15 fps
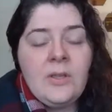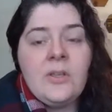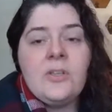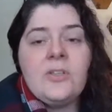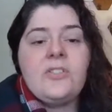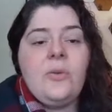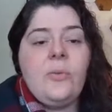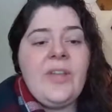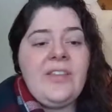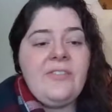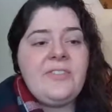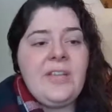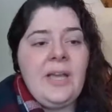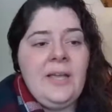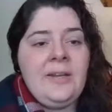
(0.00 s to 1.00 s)
So we
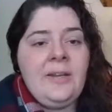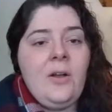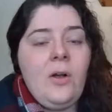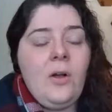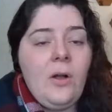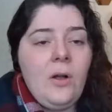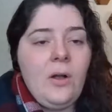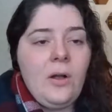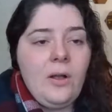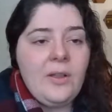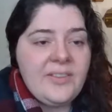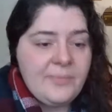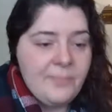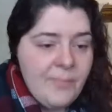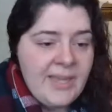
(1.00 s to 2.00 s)
have done
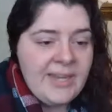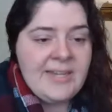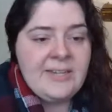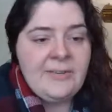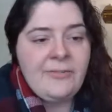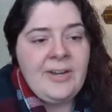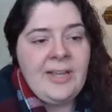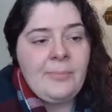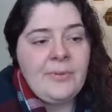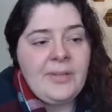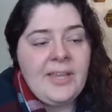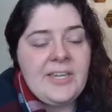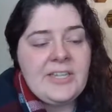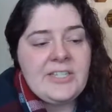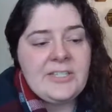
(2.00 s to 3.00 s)
many different
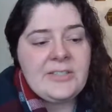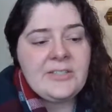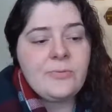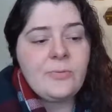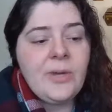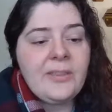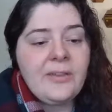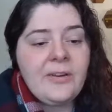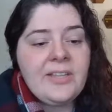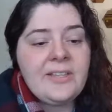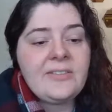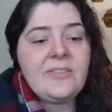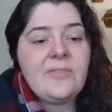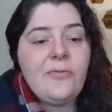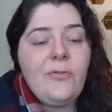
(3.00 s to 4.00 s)
applications, whether
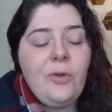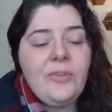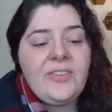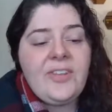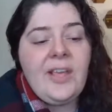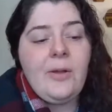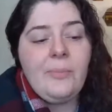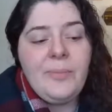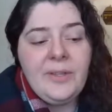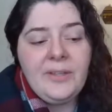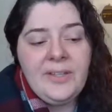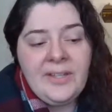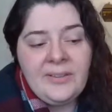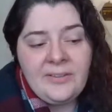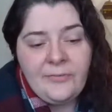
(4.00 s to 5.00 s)
it's full-scale
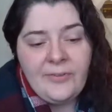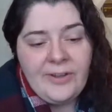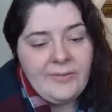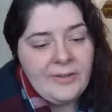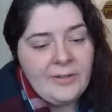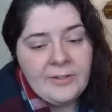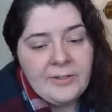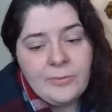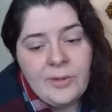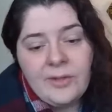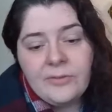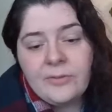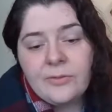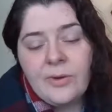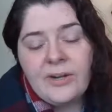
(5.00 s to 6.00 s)
buildings,
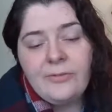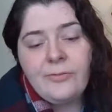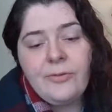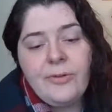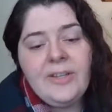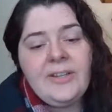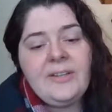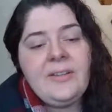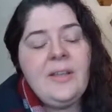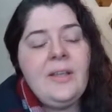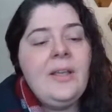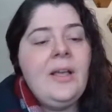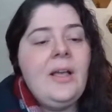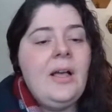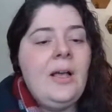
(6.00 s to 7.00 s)
512 square foot.
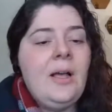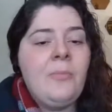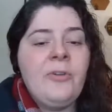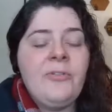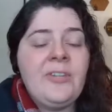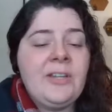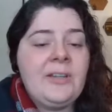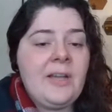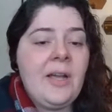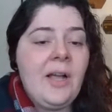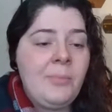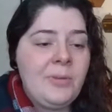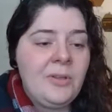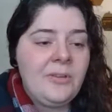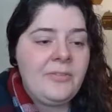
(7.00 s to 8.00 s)
We've done a
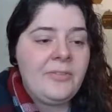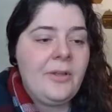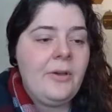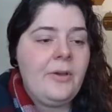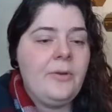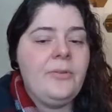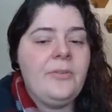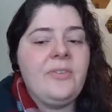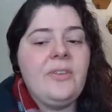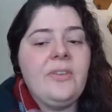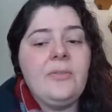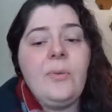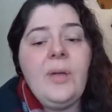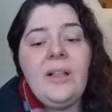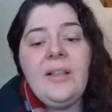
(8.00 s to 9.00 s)
couple of those,
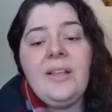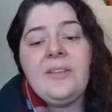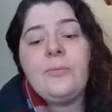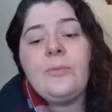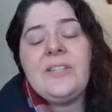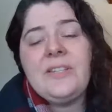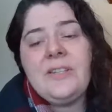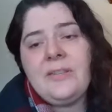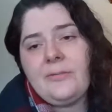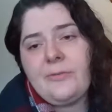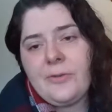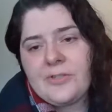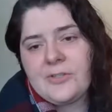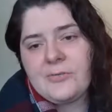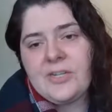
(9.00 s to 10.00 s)
as well as we did the
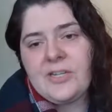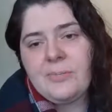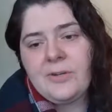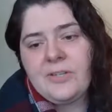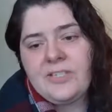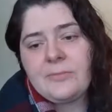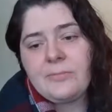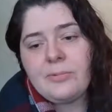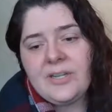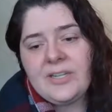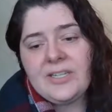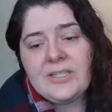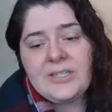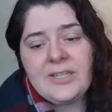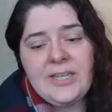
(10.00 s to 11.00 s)
first 3D printed
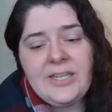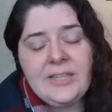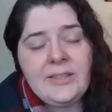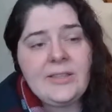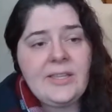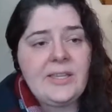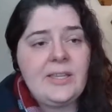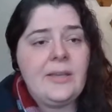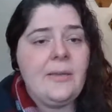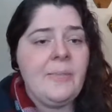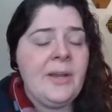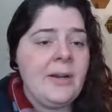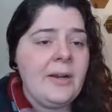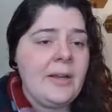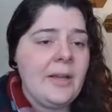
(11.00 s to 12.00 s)
bridge in the
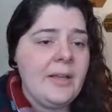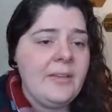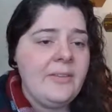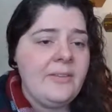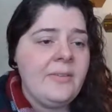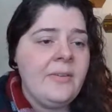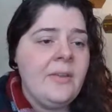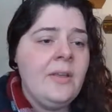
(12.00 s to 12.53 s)
Americas.